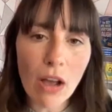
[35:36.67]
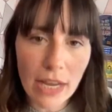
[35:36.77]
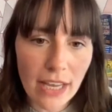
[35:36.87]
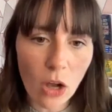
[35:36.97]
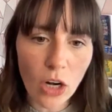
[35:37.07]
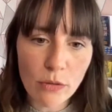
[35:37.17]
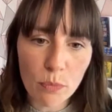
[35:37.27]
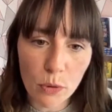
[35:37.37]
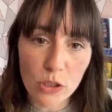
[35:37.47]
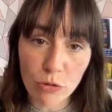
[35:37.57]
he got loads
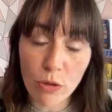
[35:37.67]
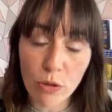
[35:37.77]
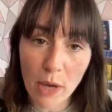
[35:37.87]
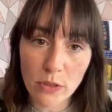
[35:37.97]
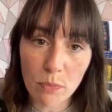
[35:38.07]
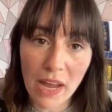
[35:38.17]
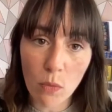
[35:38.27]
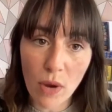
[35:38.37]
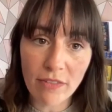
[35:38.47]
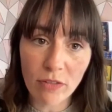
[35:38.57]
of books through the post, by
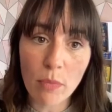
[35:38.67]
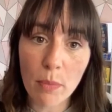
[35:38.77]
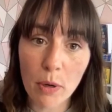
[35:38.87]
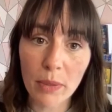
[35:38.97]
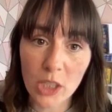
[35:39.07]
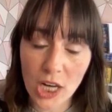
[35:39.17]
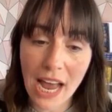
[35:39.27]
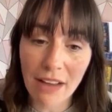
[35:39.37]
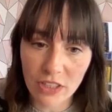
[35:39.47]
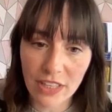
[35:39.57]
the way, from the publisher
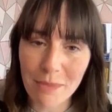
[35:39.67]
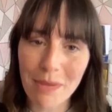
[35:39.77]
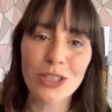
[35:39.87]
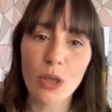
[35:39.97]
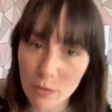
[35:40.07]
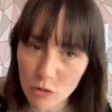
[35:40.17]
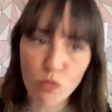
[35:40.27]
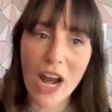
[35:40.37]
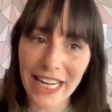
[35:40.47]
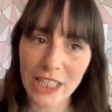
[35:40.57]
after the email, so he
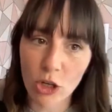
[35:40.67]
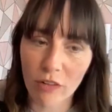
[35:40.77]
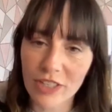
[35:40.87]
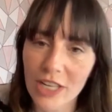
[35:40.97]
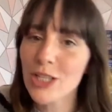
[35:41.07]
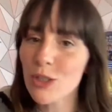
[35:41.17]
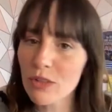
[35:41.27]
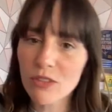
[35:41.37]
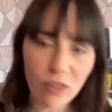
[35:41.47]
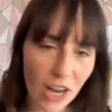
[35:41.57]
was really chuffed. So
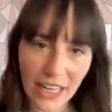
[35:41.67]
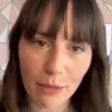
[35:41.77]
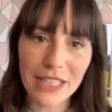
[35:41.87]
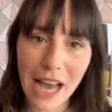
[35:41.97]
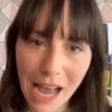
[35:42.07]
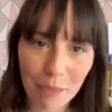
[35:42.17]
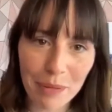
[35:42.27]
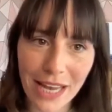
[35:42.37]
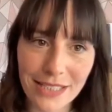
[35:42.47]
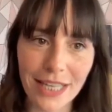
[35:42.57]
it was fine, it was a
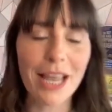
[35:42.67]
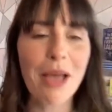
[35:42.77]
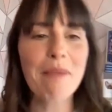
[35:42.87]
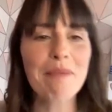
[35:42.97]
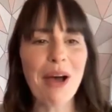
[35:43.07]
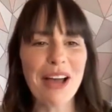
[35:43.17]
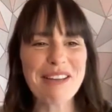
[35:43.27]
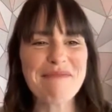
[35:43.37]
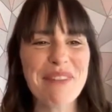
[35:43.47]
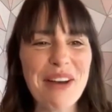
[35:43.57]
happy ending.
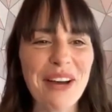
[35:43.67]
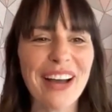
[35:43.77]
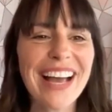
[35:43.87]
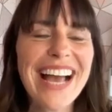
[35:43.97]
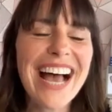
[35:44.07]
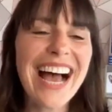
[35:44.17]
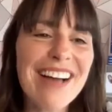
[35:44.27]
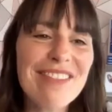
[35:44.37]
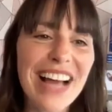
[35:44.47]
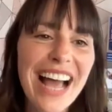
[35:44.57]
But
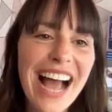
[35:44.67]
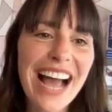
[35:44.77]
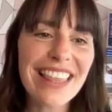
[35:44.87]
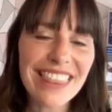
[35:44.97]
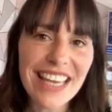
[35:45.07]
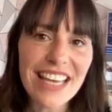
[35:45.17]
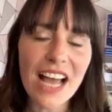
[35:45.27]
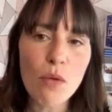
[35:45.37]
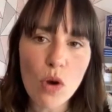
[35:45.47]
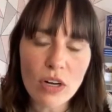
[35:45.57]
I think
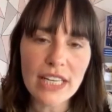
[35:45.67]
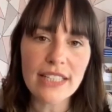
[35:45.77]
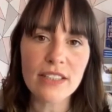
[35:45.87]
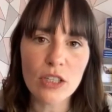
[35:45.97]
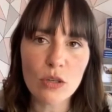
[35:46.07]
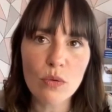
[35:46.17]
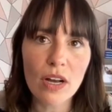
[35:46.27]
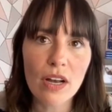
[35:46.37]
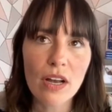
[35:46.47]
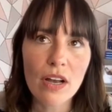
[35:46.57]
I wanted
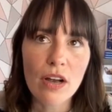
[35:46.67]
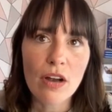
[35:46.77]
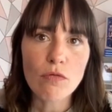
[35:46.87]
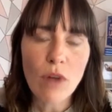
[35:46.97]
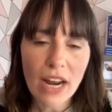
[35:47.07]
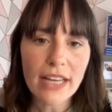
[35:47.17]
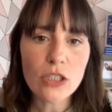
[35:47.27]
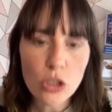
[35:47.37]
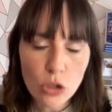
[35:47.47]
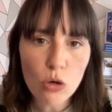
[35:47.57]
to write a
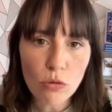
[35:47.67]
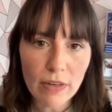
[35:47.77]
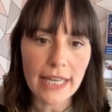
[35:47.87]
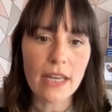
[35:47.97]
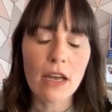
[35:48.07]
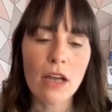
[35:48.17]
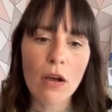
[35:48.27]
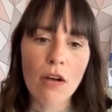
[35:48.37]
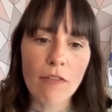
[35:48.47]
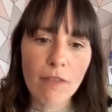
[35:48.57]
story
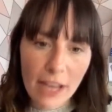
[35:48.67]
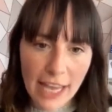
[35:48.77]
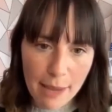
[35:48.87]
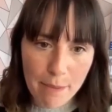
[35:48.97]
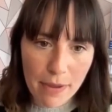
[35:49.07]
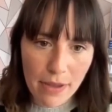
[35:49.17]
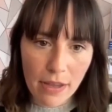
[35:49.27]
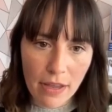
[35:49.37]
for him